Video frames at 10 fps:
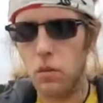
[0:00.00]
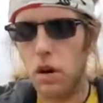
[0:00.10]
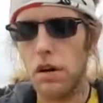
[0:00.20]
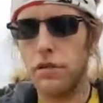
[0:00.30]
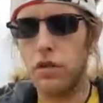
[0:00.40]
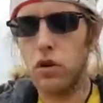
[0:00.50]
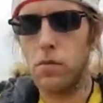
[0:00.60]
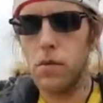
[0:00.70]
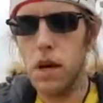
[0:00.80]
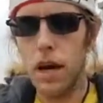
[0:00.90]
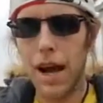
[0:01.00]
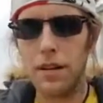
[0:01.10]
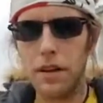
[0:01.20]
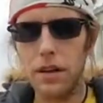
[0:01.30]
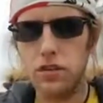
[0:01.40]
one of whom
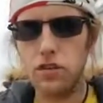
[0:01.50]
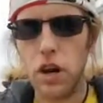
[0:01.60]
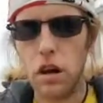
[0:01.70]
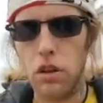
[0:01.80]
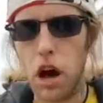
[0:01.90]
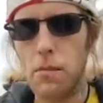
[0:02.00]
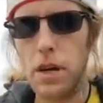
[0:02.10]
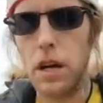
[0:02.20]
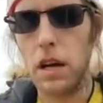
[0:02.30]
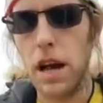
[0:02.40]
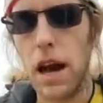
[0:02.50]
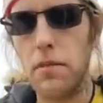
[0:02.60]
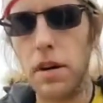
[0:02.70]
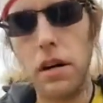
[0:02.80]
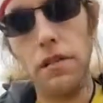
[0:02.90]
at least shall not be an
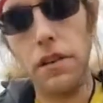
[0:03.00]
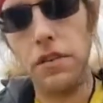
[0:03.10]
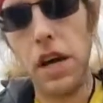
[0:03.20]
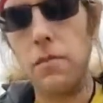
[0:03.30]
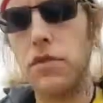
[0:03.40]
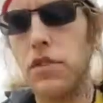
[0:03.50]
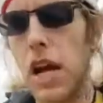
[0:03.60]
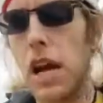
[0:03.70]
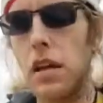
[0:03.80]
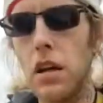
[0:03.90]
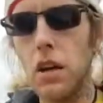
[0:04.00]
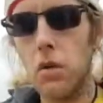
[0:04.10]
inhabitant of the same state